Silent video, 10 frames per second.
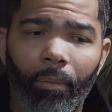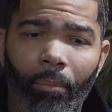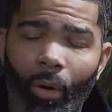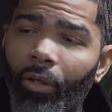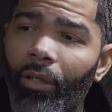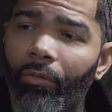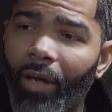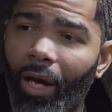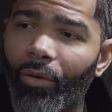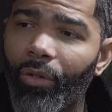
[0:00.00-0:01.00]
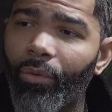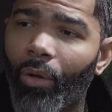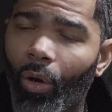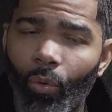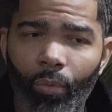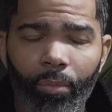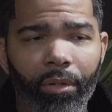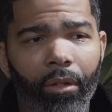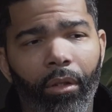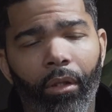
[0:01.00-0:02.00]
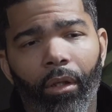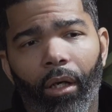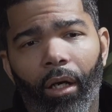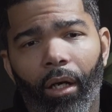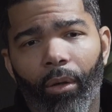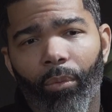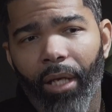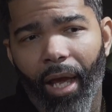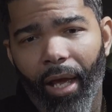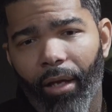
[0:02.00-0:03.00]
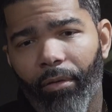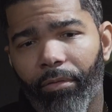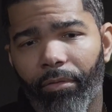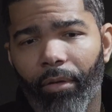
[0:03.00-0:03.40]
market value homes. We have